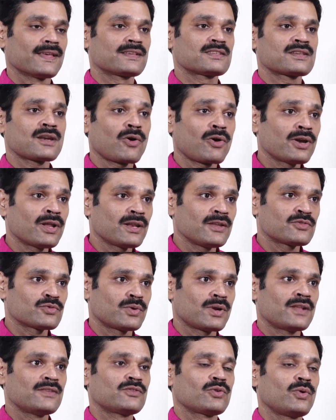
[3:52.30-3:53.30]
Extraordinary
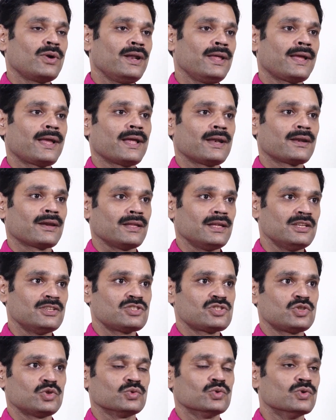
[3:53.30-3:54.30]
students only can
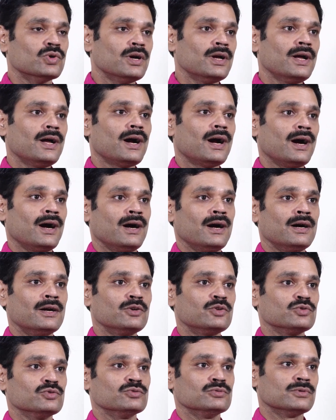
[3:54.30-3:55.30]
reach to
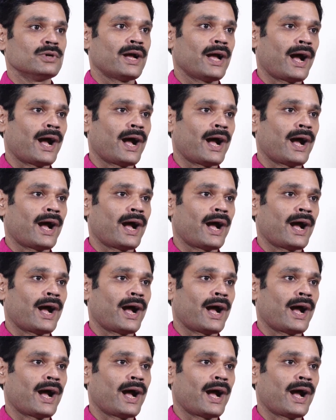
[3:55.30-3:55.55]
a